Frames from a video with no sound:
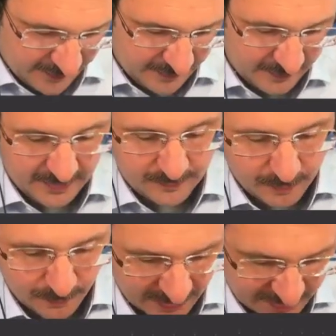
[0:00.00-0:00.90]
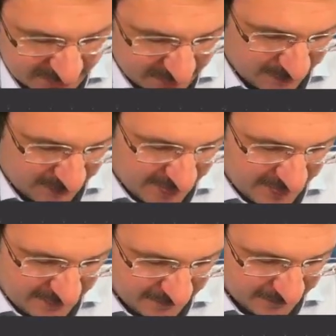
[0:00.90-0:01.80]
Then we multiply
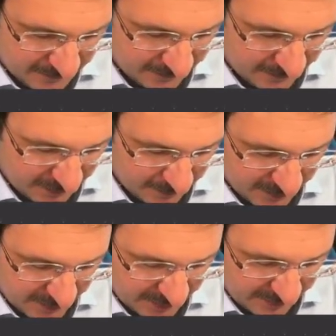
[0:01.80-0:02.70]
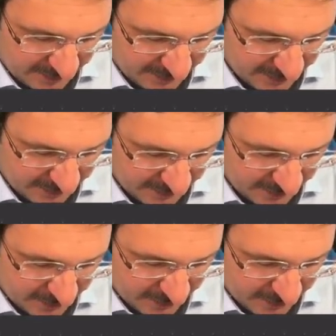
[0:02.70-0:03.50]
by the